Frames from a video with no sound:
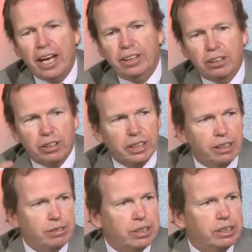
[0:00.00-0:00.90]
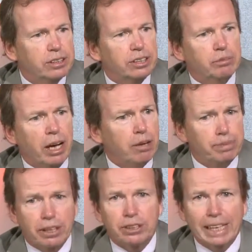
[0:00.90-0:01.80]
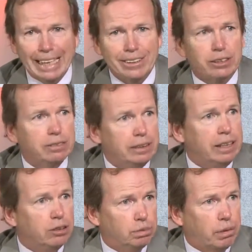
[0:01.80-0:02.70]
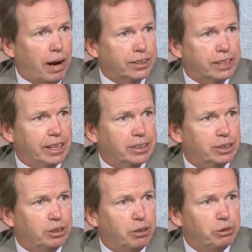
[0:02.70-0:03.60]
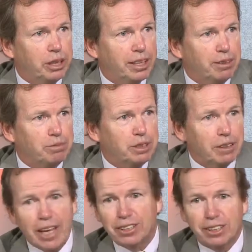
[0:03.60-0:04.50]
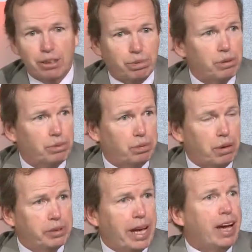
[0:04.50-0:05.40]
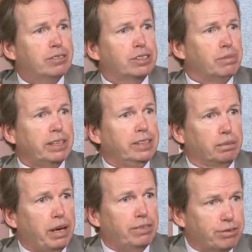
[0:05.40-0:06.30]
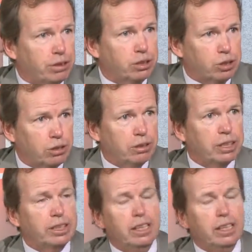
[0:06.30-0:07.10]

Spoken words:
And they're going to give you some help because it's a legal process. The last thing people probably have is money to pay for an attorney.